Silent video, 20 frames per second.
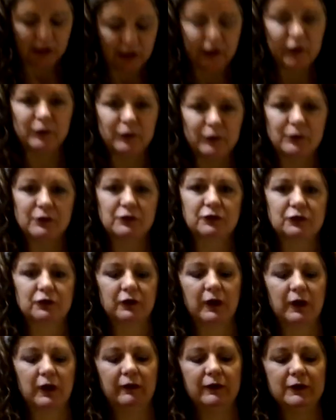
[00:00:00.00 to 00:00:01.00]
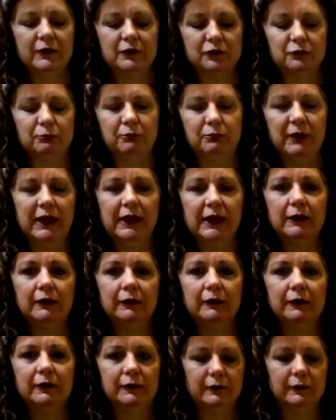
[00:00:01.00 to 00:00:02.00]
I use this big
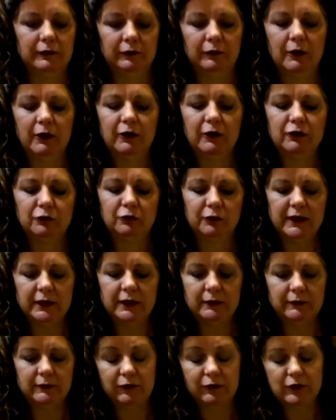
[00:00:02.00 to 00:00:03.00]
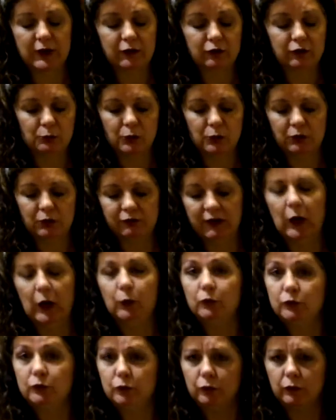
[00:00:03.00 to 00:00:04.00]
laundry, it's actually more of an
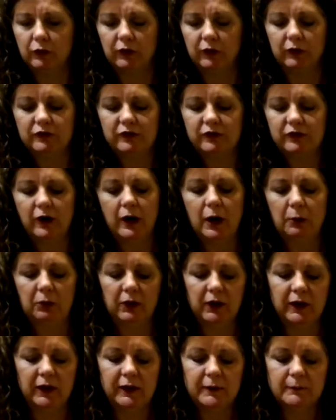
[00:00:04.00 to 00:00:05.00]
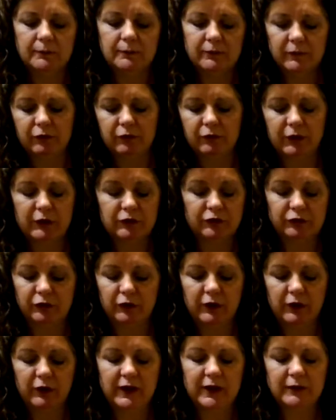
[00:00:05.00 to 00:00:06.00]
outdoor tub, very
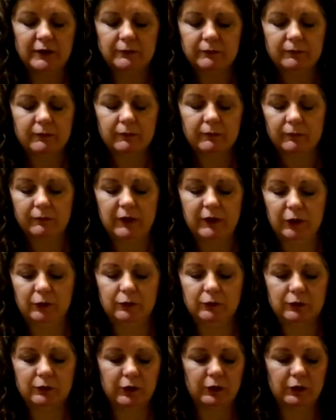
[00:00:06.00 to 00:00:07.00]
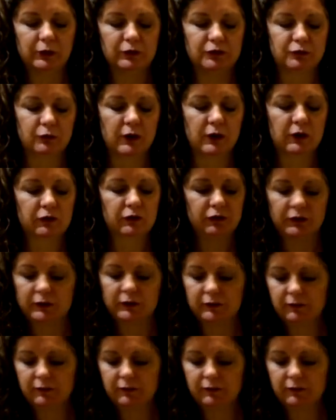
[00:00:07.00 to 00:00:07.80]
sturdy, good construction.